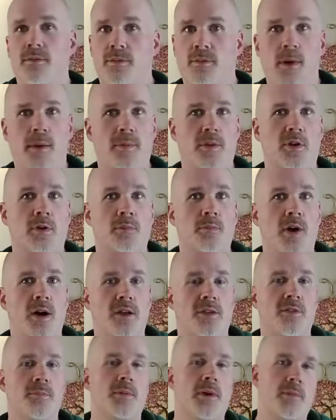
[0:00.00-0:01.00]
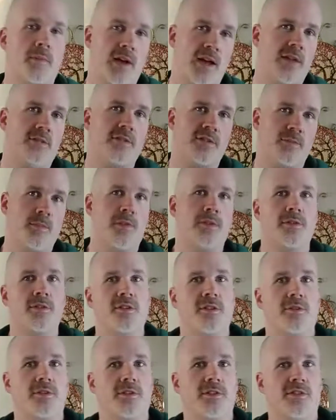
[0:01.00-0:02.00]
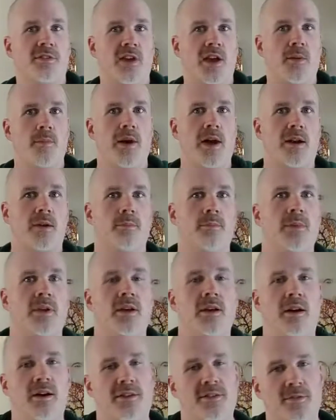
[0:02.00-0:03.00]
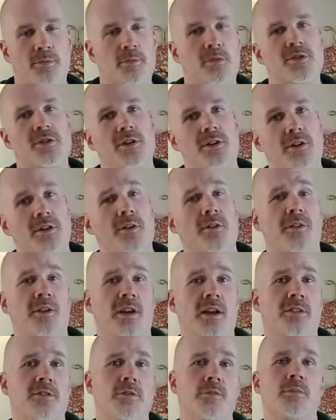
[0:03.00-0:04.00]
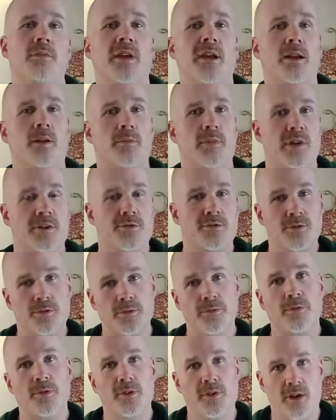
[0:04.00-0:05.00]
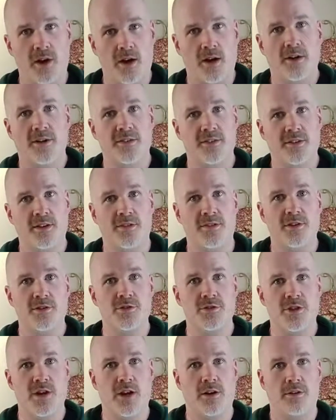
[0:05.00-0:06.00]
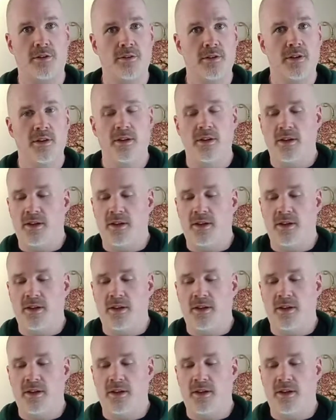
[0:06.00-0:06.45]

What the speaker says: It might be good mods, but I might have some other stuff to say about them. I just want you to know that I do plan on being truthful and honest on this channel.